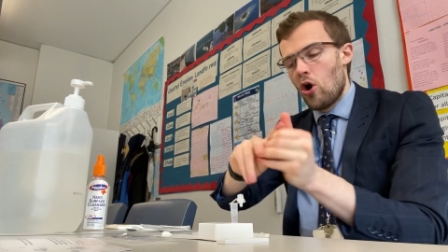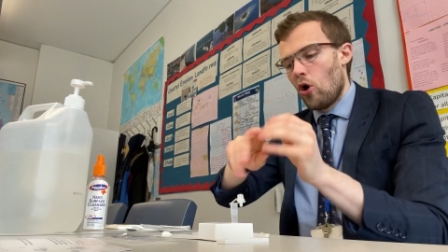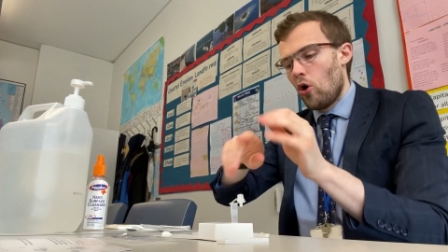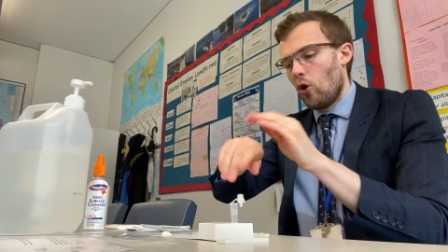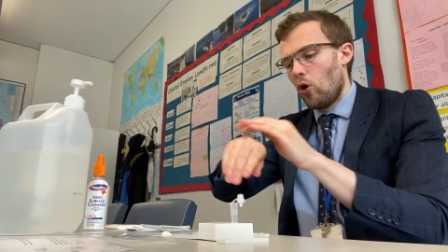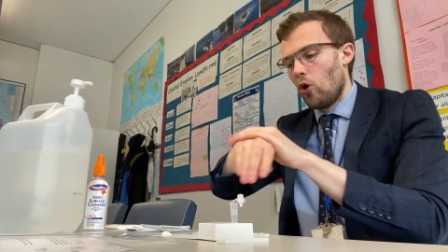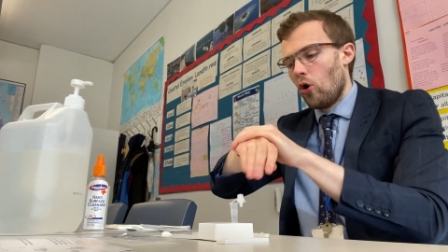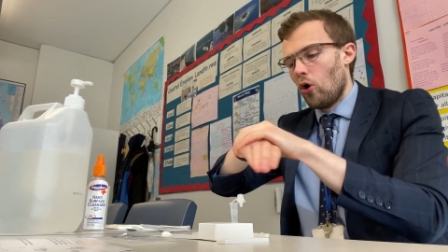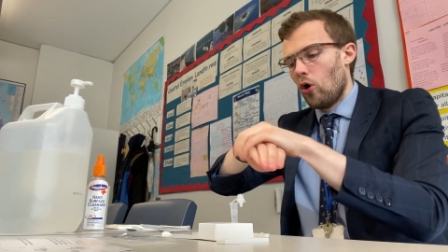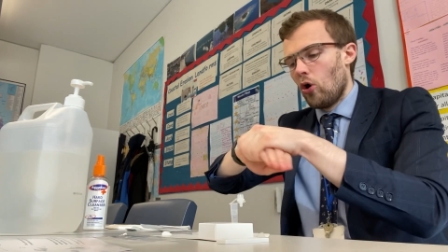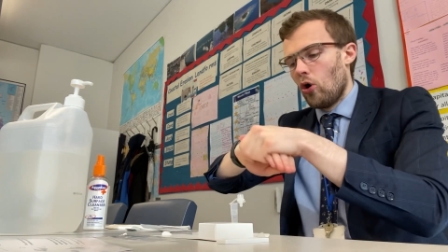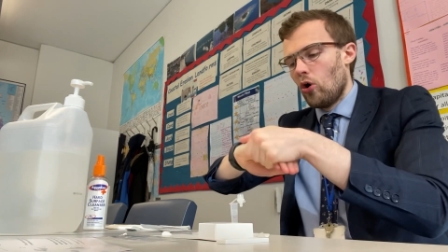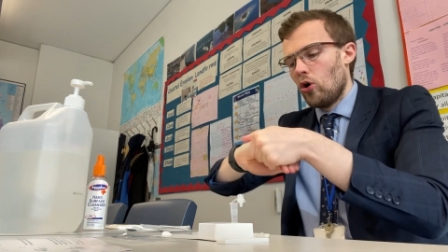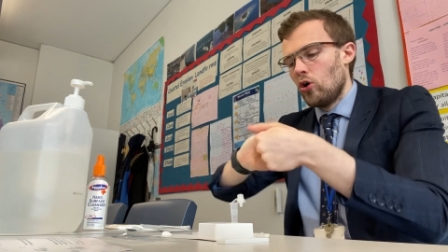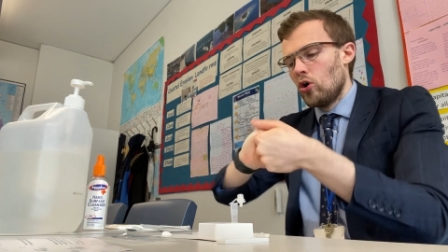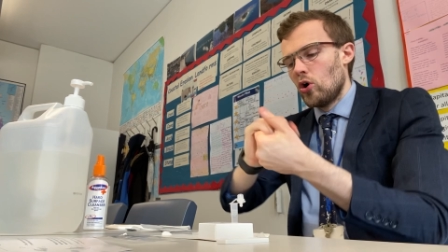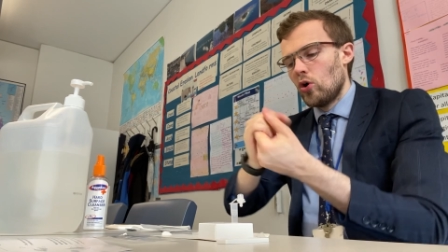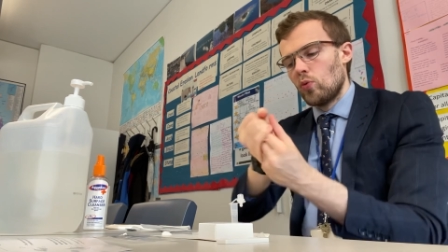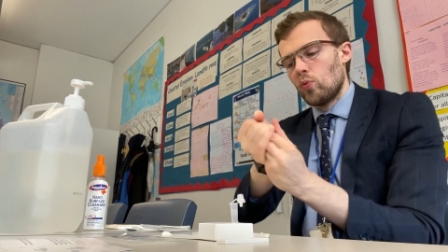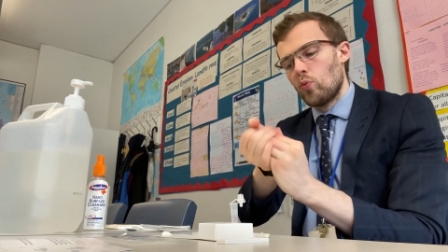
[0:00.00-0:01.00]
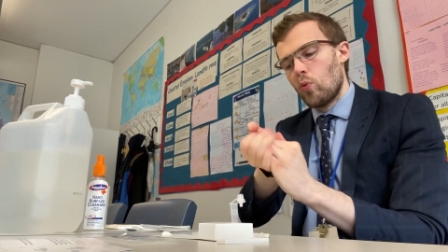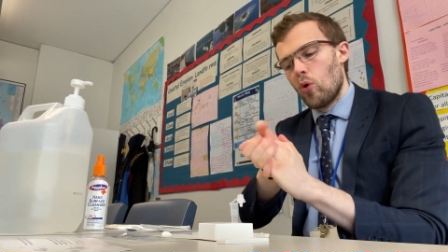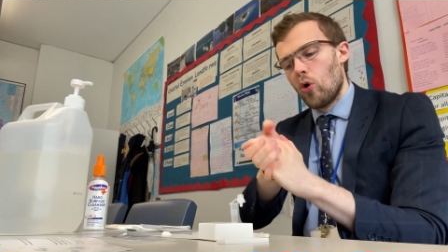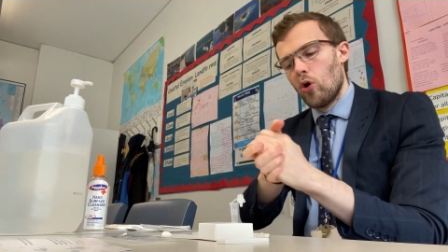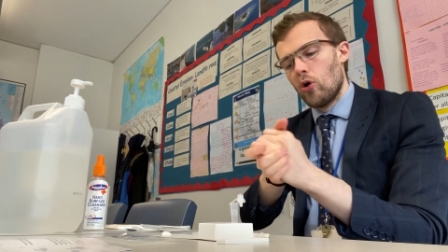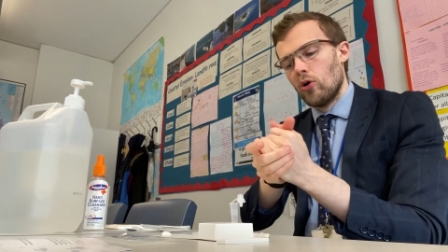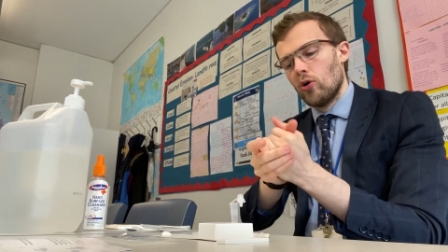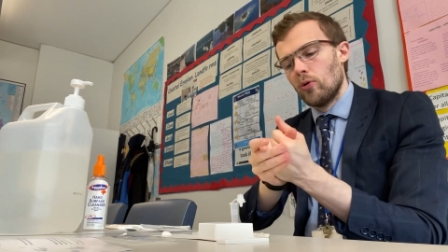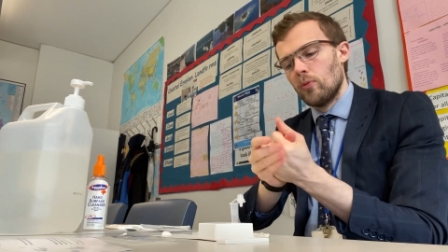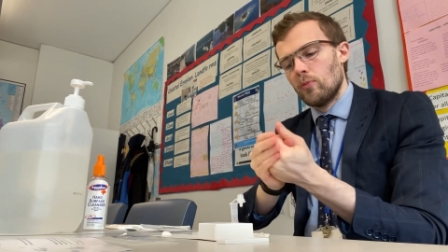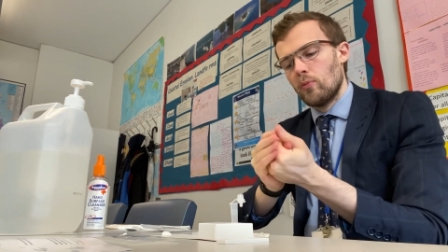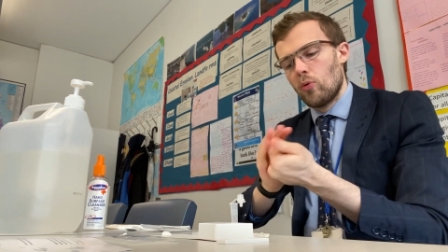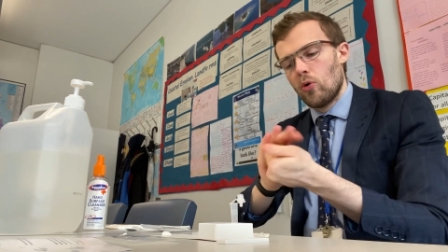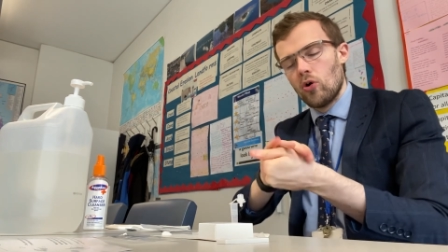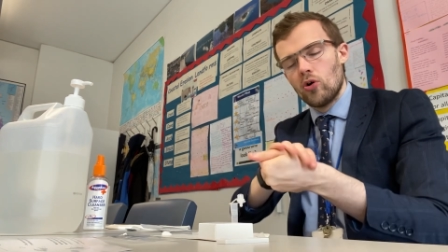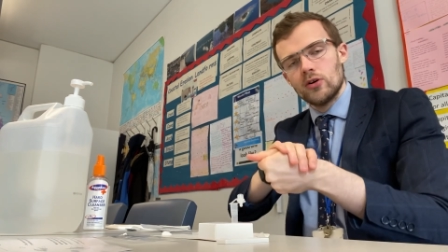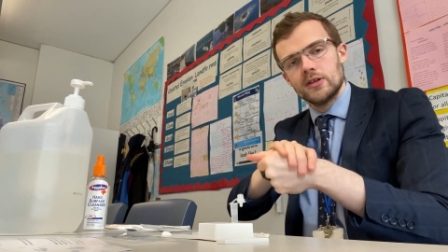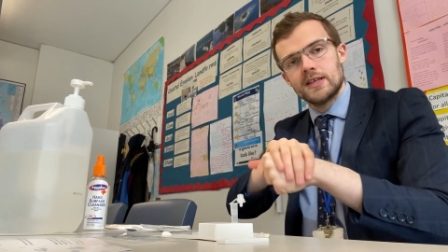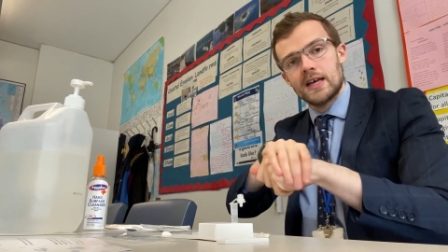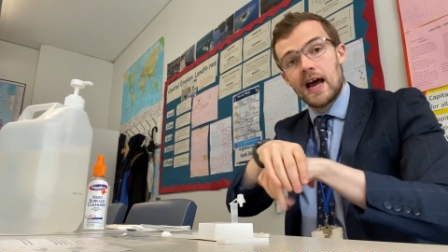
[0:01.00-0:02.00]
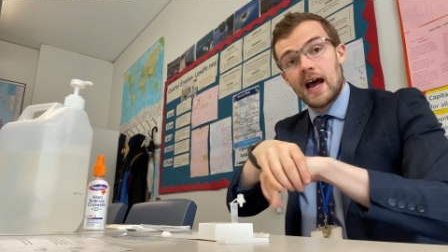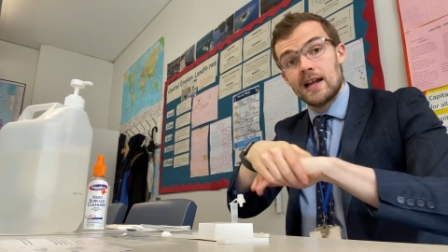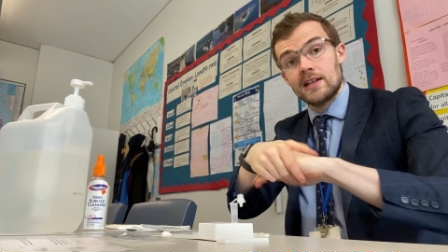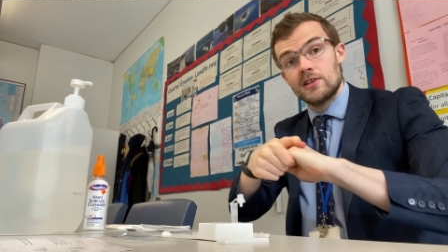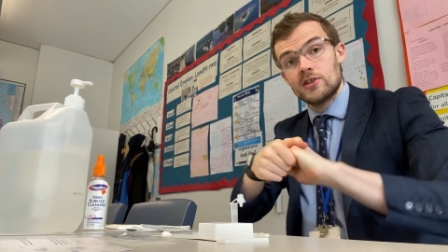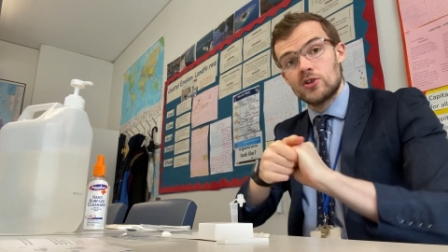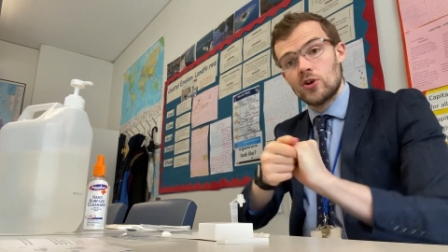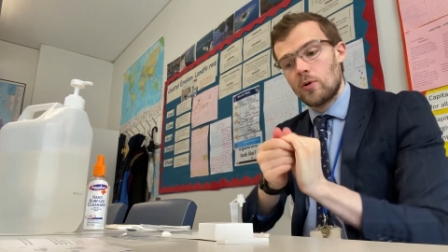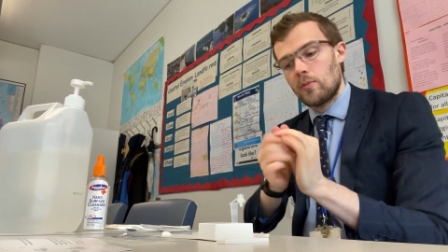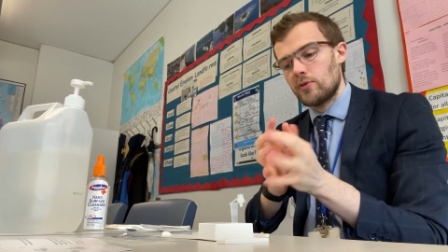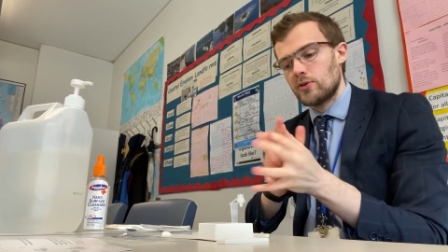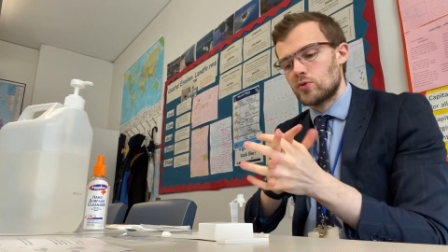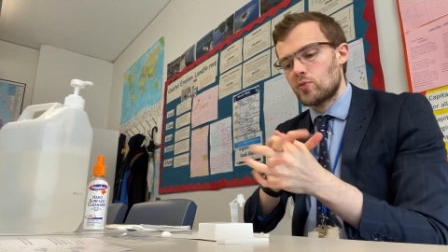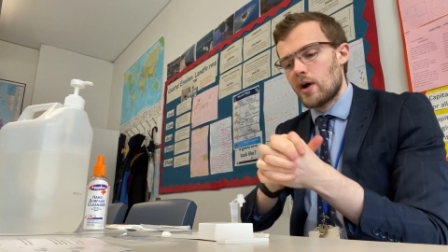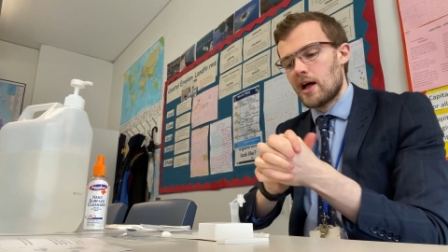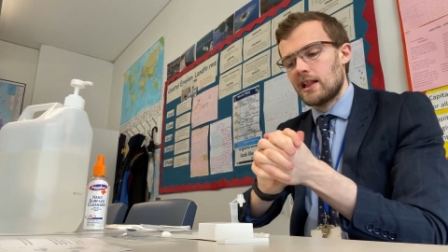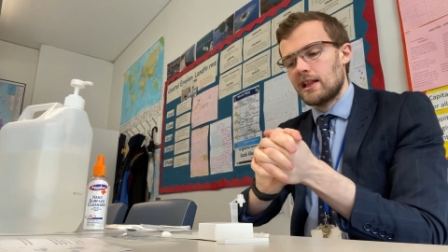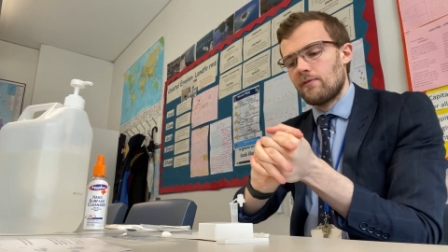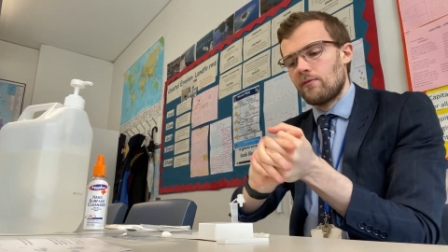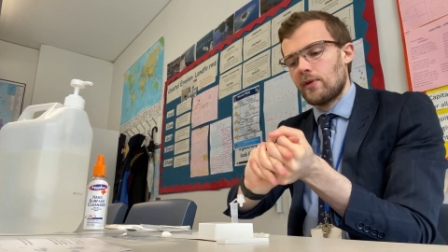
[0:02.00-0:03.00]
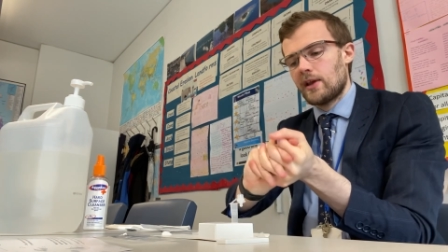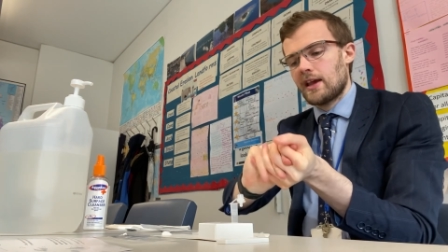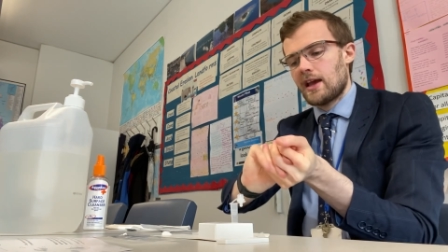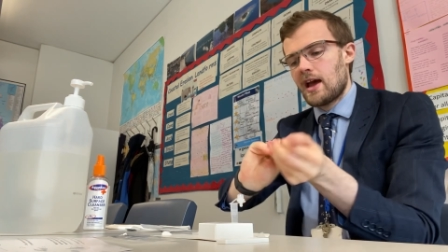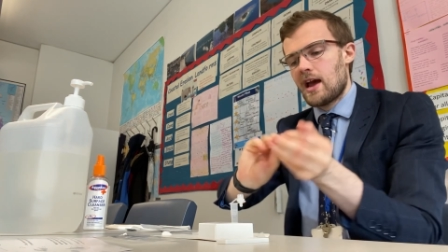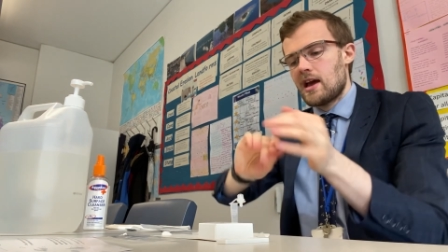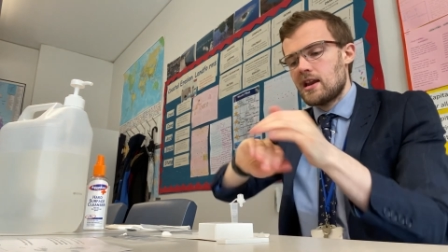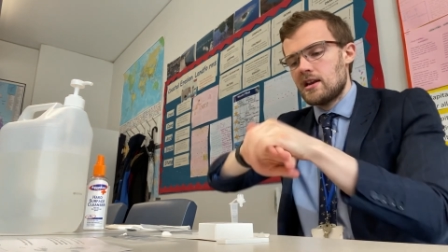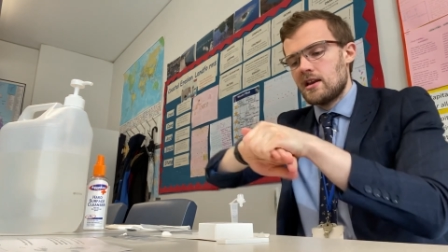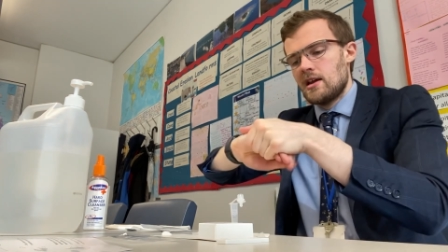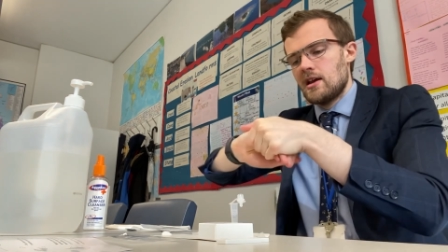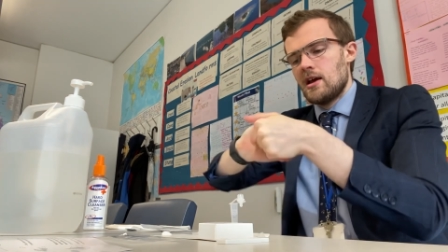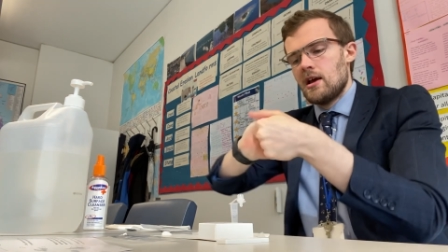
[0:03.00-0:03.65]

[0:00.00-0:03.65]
or warm water and soap as well if we can,